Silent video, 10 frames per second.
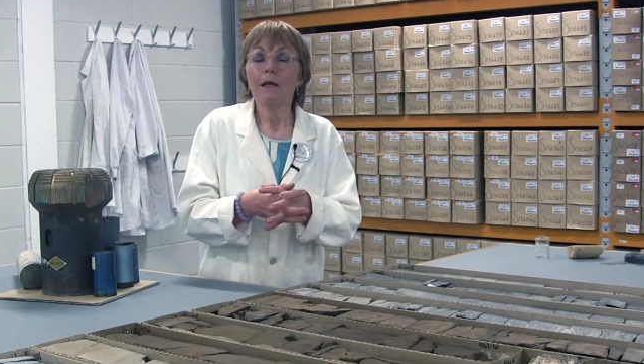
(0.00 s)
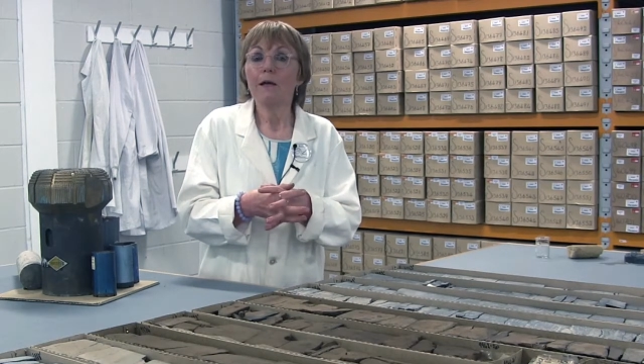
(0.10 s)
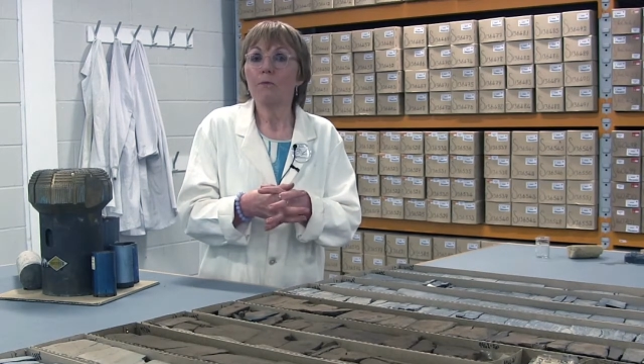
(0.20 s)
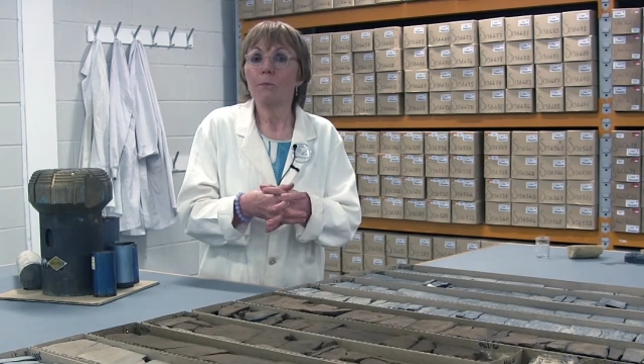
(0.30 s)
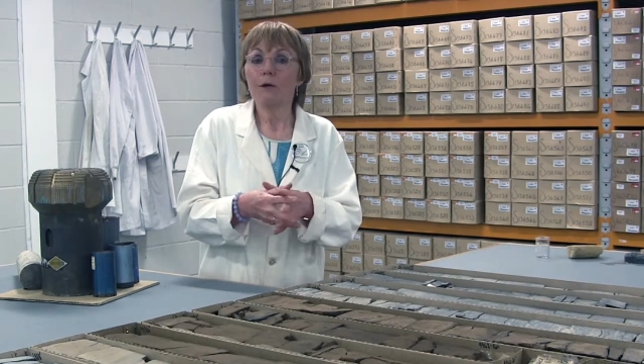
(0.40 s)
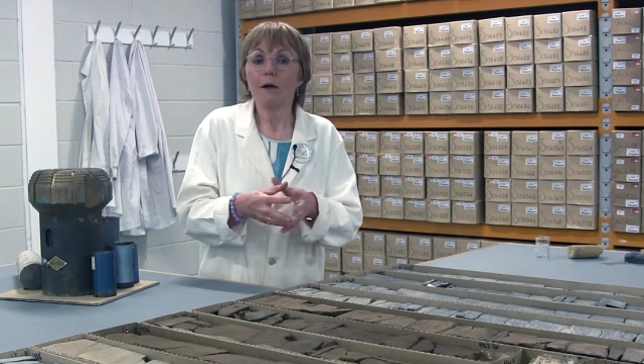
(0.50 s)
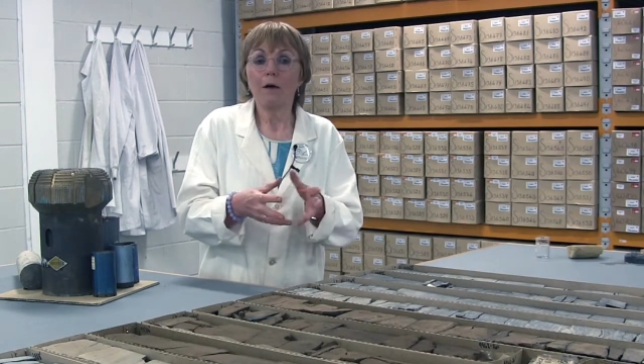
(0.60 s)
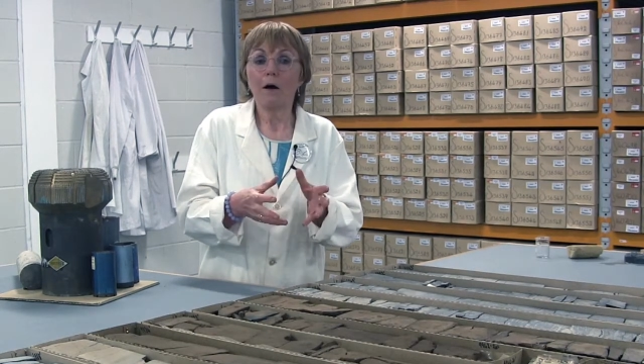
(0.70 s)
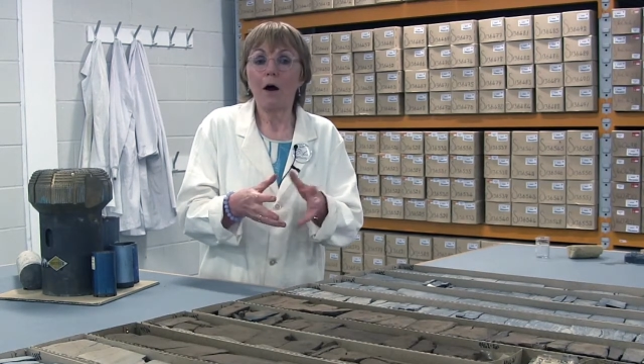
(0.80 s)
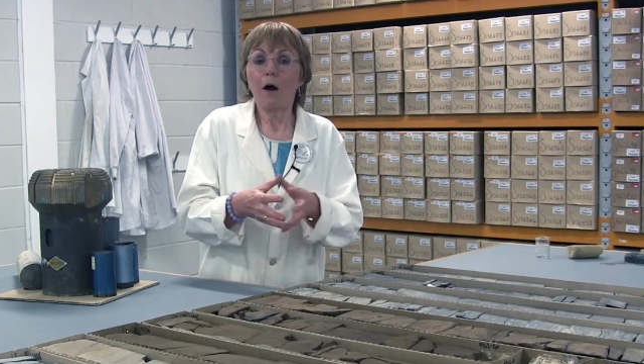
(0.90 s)
If there
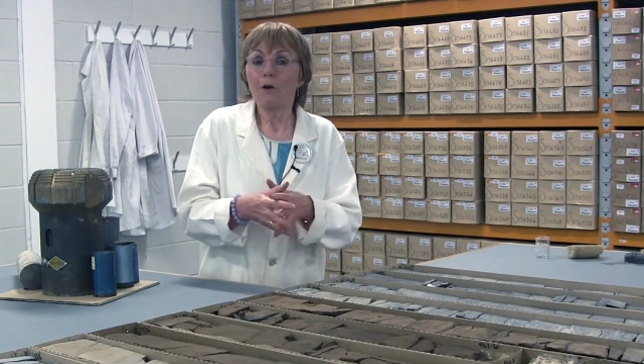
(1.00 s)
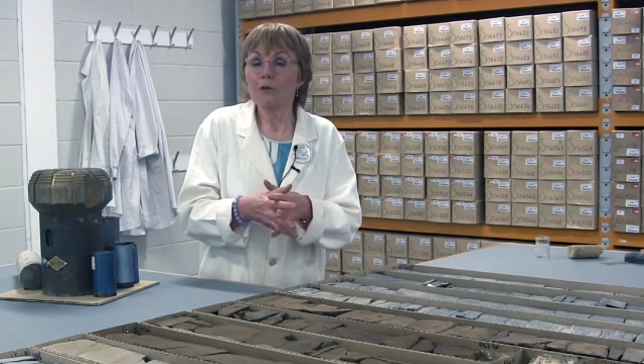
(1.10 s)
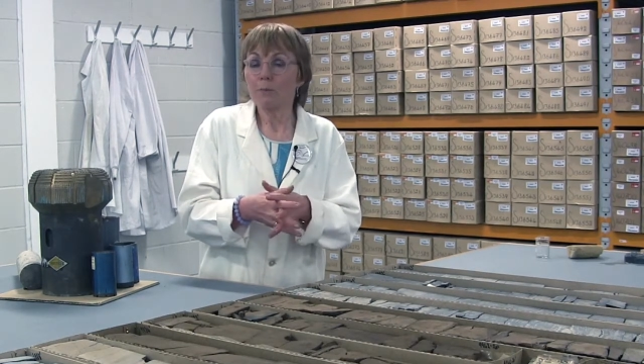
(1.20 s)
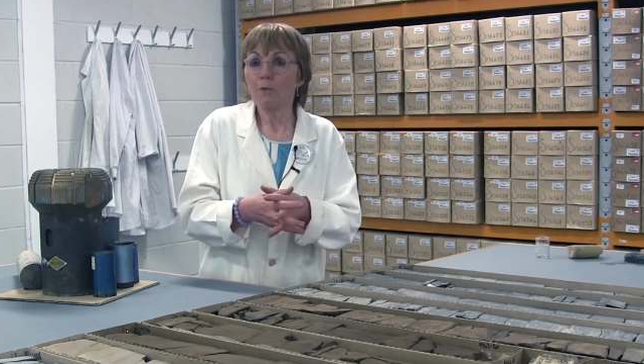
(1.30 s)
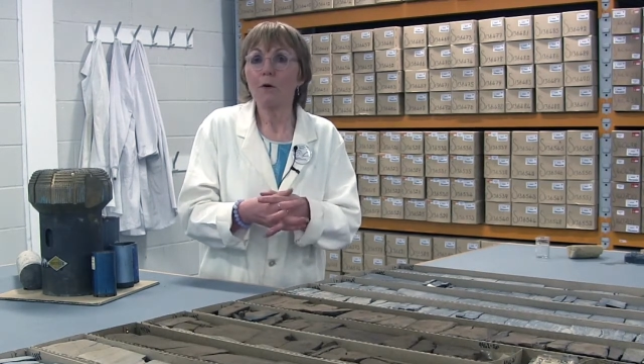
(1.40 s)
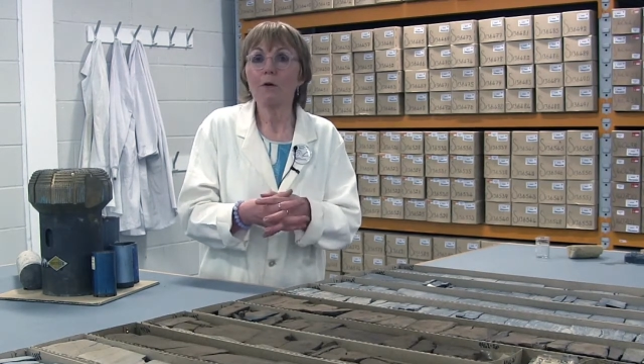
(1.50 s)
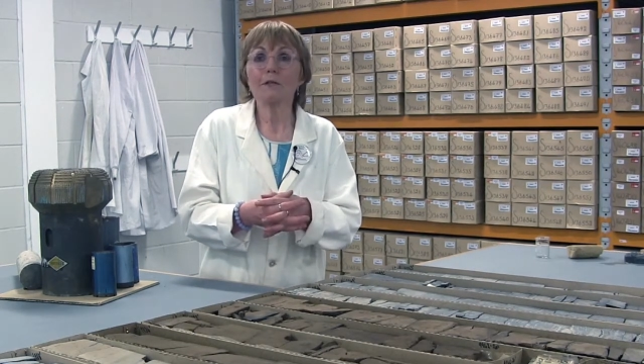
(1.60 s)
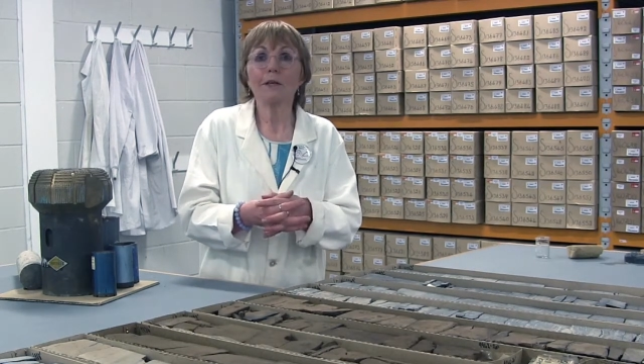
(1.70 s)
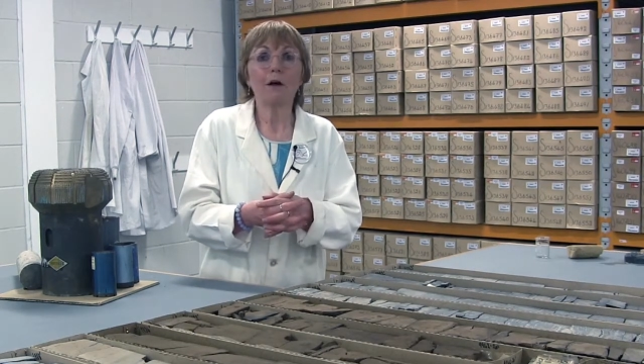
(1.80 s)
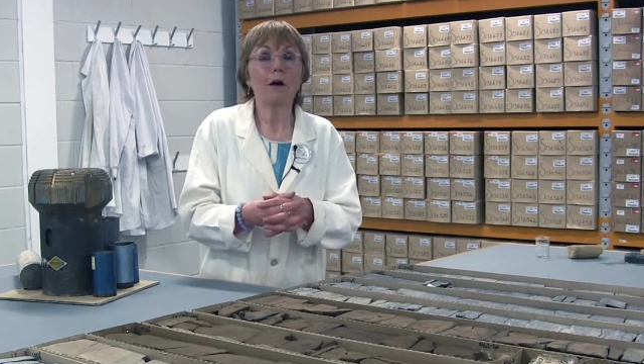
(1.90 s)
are some rocks
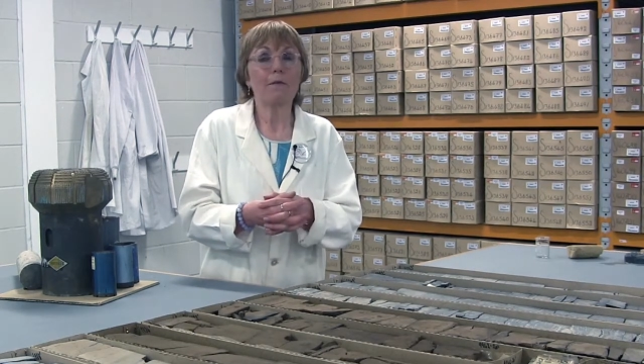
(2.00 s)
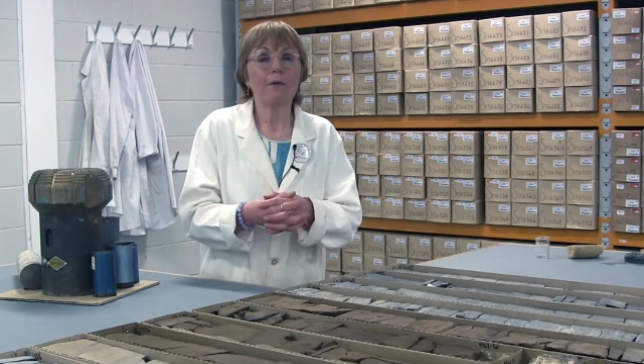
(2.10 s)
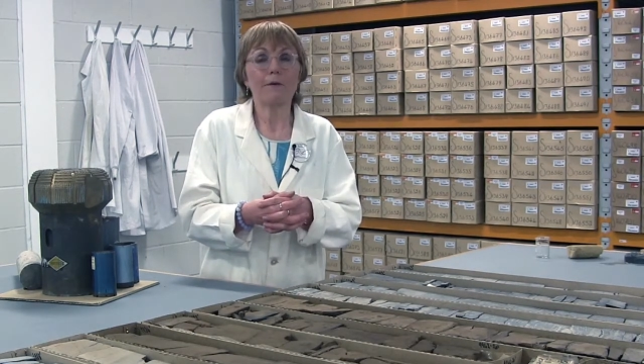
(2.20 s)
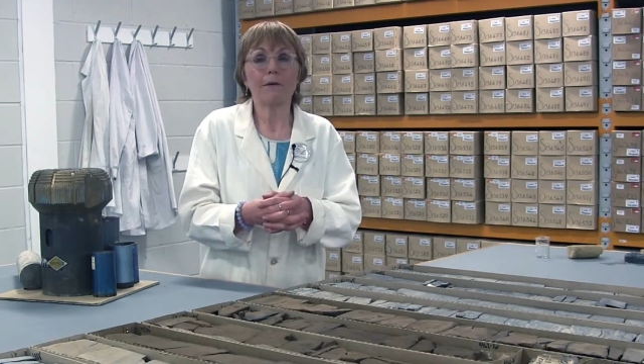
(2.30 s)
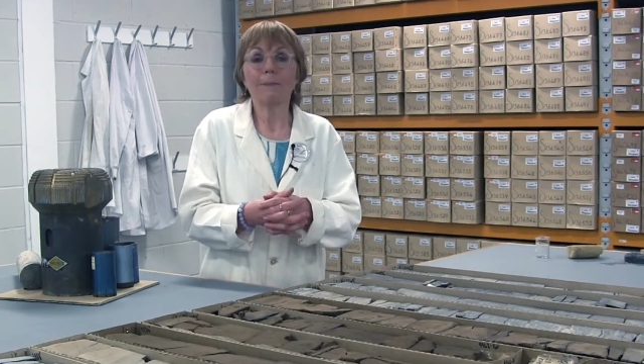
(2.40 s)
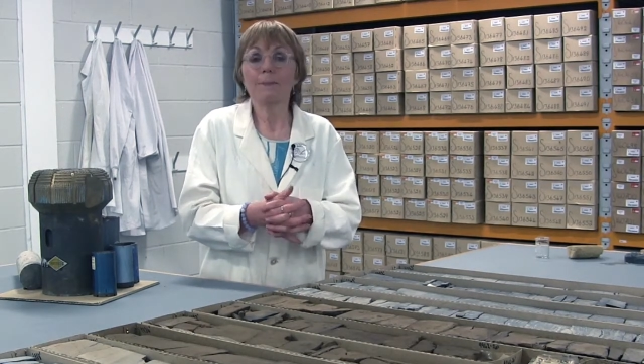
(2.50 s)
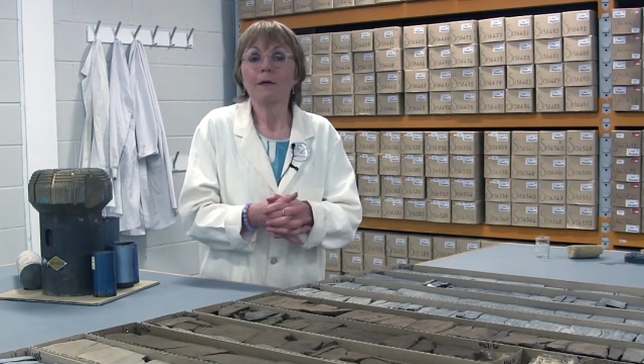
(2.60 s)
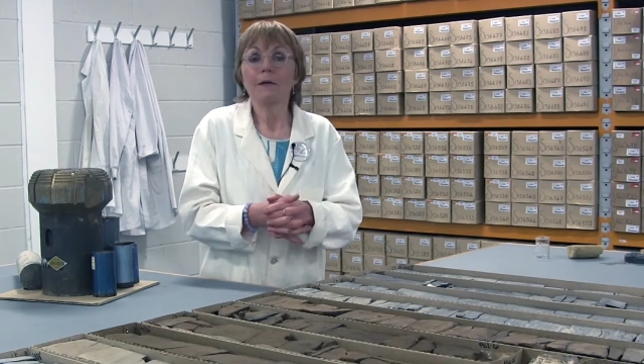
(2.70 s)
that are very